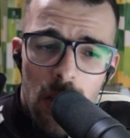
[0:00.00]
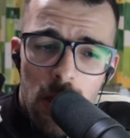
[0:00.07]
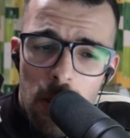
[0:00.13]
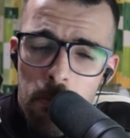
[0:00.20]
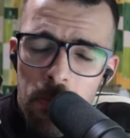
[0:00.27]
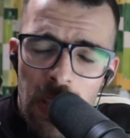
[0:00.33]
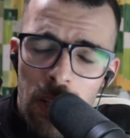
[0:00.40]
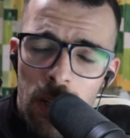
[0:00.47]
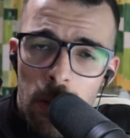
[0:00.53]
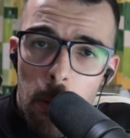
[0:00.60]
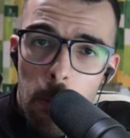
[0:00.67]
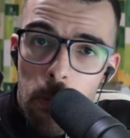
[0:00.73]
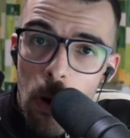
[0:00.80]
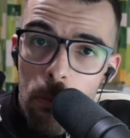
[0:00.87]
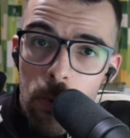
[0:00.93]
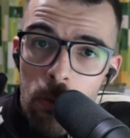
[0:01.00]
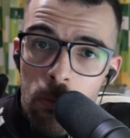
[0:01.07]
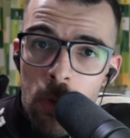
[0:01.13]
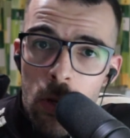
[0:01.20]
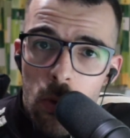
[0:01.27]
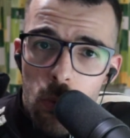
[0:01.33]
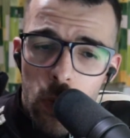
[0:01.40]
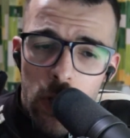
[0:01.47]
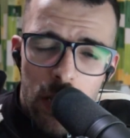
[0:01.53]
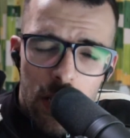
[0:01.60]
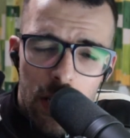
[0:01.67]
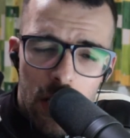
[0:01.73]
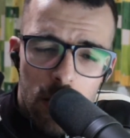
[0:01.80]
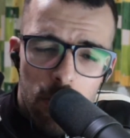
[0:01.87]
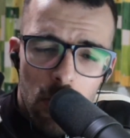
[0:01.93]
The big problem with
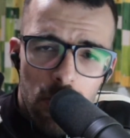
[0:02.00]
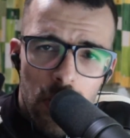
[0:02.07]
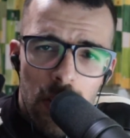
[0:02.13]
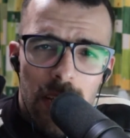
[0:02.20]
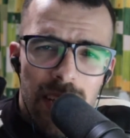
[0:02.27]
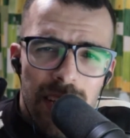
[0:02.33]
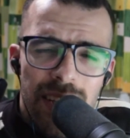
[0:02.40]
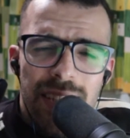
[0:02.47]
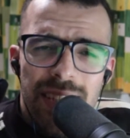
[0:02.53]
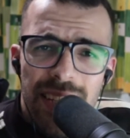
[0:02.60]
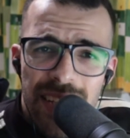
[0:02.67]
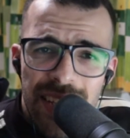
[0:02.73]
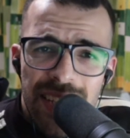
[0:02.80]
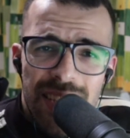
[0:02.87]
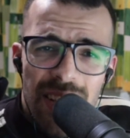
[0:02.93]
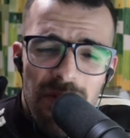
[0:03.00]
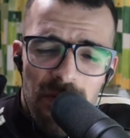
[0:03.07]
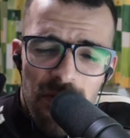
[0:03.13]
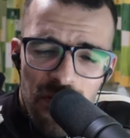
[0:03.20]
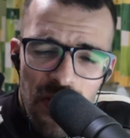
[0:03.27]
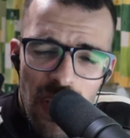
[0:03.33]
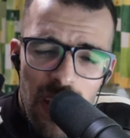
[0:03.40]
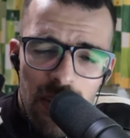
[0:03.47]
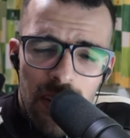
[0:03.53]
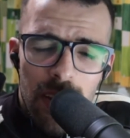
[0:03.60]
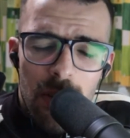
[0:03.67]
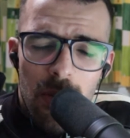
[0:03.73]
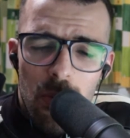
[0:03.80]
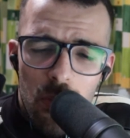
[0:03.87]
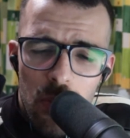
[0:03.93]
this movie is its
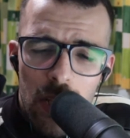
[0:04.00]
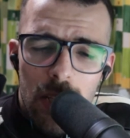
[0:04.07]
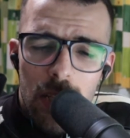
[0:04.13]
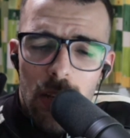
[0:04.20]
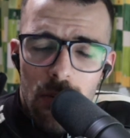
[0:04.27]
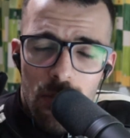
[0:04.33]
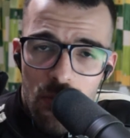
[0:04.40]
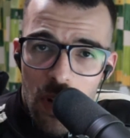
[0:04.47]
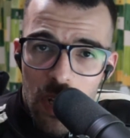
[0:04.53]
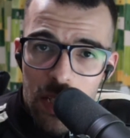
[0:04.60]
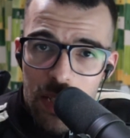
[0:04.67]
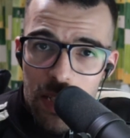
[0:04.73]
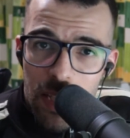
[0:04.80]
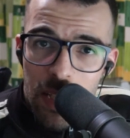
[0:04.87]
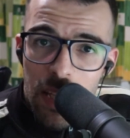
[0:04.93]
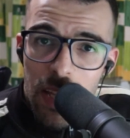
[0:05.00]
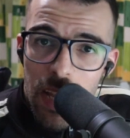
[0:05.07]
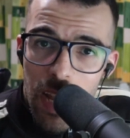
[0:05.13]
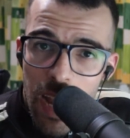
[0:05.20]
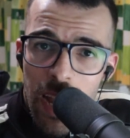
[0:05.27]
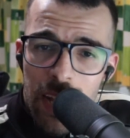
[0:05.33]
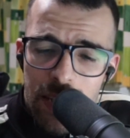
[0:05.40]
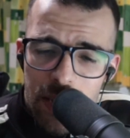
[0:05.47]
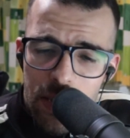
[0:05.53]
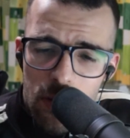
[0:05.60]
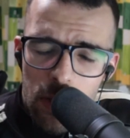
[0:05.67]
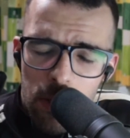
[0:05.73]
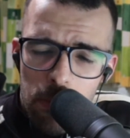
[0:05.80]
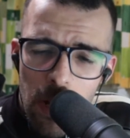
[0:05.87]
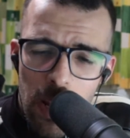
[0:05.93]
very weak writing and
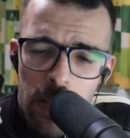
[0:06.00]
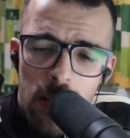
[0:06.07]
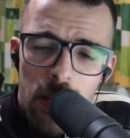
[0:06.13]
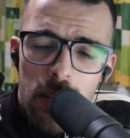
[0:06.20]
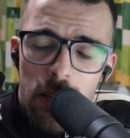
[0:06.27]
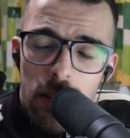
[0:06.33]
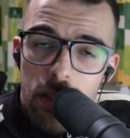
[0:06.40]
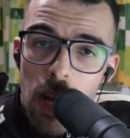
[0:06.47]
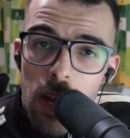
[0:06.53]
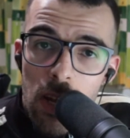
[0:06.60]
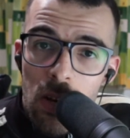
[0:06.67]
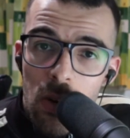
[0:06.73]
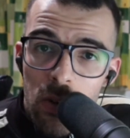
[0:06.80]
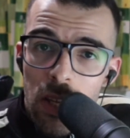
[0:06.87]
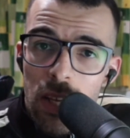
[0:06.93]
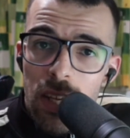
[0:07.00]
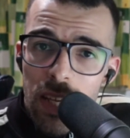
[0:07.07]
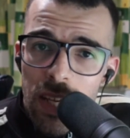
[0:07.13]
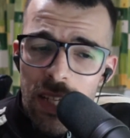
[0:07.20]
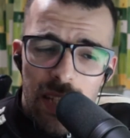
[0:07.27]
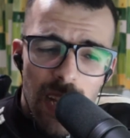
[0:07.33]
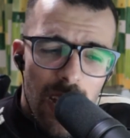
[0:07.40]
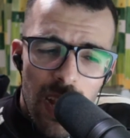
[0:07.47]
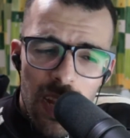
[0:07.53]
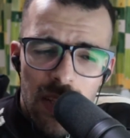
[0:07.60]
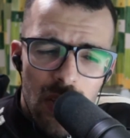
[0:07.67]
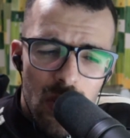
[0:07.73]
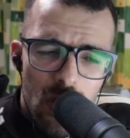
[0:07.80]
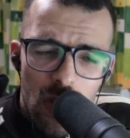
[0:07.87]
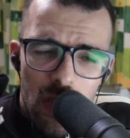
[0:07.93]
screenplay. Dialogue is
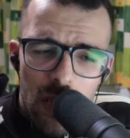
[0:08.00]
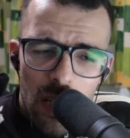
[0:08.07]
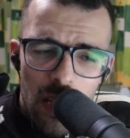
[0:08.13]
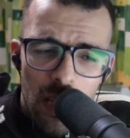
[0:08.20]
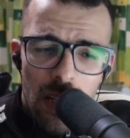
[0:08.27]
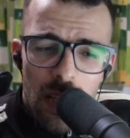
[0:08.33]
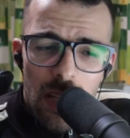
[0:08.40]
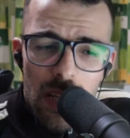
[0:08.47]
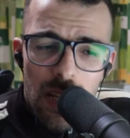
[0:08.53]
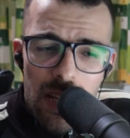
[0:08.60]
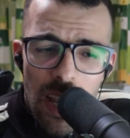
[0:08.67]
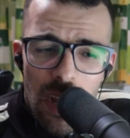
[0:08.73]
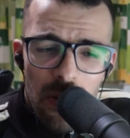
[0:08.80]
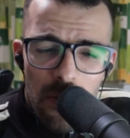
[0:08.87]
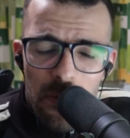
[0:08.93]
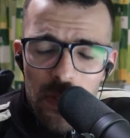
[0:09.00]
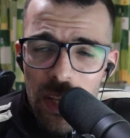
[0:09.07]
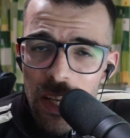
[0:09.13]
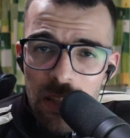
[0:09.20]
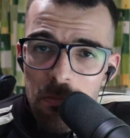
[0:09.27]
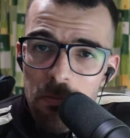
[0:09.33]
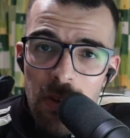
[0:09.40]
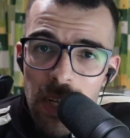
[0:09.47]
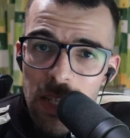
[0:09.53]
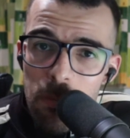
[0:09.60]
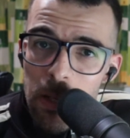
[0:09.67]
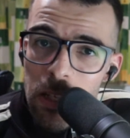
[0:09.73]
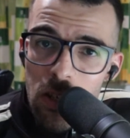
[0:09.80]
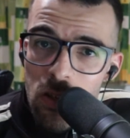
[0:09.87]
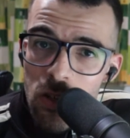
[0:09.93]
uninteresting. Now, it might
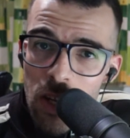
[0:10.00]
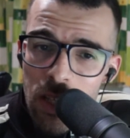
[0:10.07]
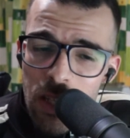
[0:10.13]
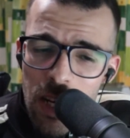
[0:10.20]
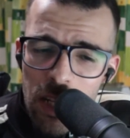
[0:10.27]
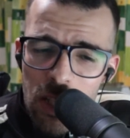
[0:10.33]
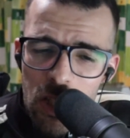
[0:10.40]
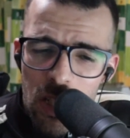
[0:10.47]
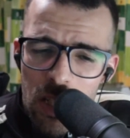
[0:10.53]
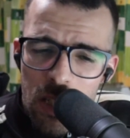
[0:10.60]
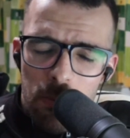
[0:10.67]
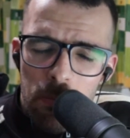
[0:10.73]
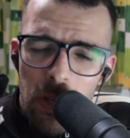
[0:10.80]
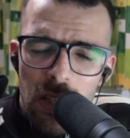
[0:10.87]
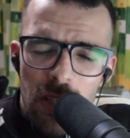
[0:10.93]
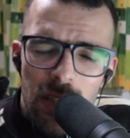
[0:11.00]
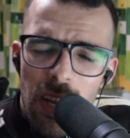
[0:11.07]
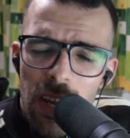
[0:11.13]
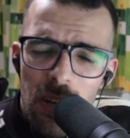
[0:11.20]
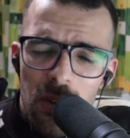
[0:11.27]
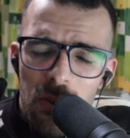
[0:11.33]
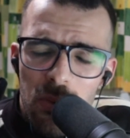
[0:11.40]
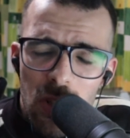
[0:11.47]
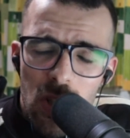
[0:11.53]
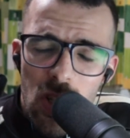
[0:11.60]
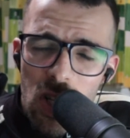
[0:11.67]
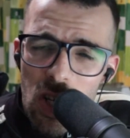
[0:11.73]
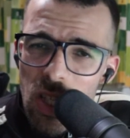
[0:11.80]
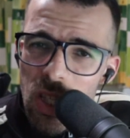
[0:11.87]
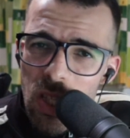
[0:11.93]
be the translations, but the dialogue was
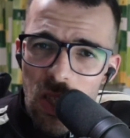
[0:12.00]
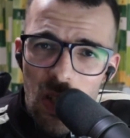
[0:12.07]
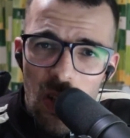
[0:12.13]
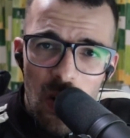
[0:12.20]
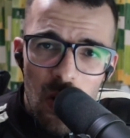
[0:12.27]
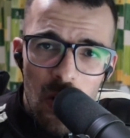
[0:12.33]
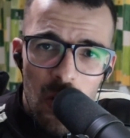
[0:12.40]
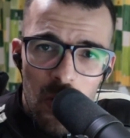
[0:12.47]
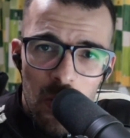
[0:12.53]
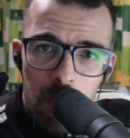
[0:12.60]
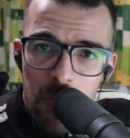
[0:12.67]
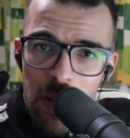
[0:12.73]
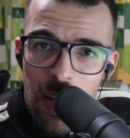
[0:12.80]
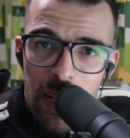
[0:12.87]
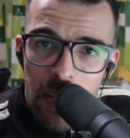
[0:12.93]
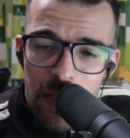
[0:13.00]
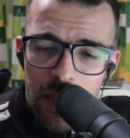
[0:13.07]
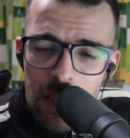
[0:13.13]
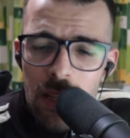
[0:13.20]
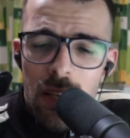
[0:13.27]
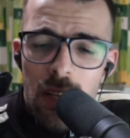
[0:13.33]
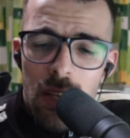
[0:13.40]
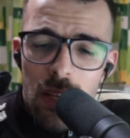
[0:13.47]
just so bland.